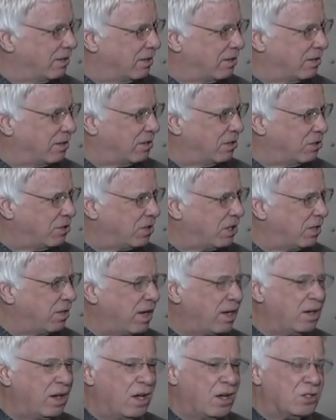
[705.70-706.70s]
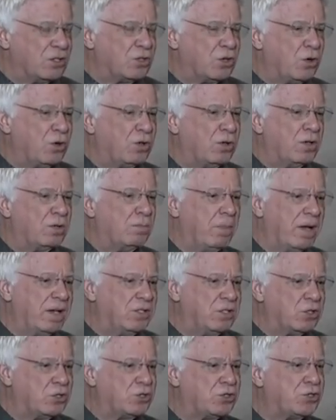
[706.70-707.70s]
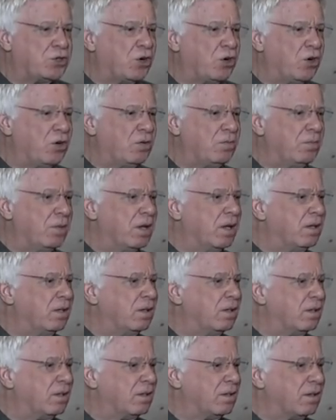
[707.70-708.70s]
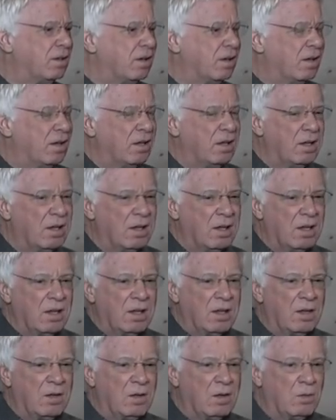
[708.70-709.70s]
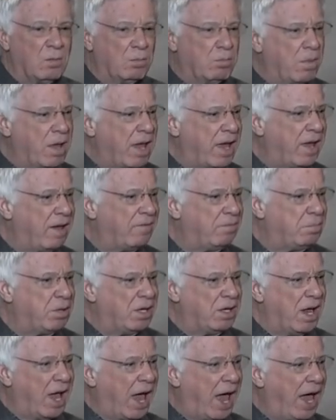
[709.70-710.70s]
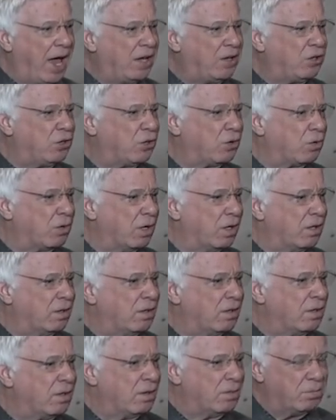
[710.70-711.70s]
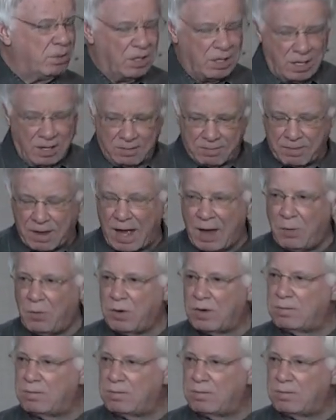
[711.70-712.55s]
Can you see that? So my discernment may have been accurate, but if I would have